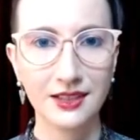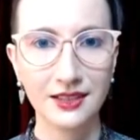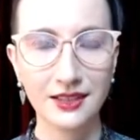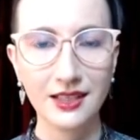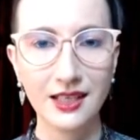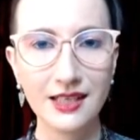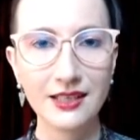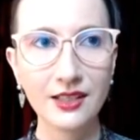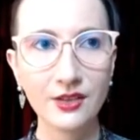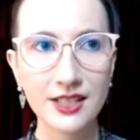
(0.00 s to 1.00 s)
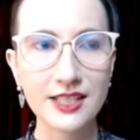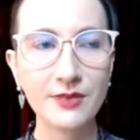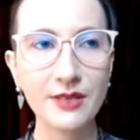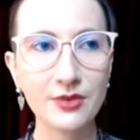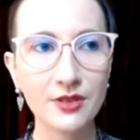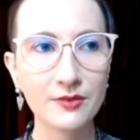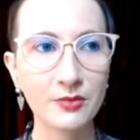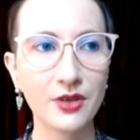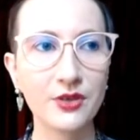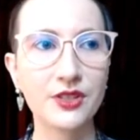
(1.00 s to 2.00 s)
Yeah, I think lots of people have
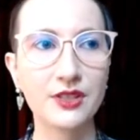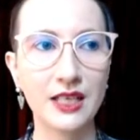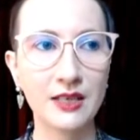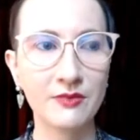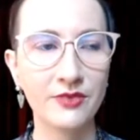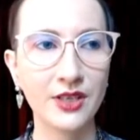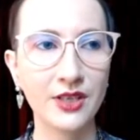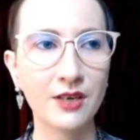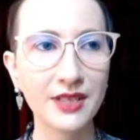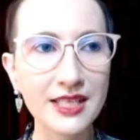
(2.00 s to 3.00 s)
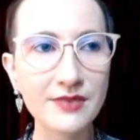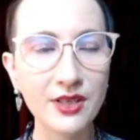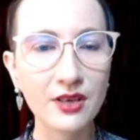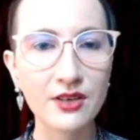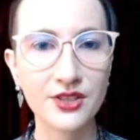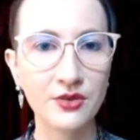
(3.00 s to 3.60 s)
approached um, V R because V R is so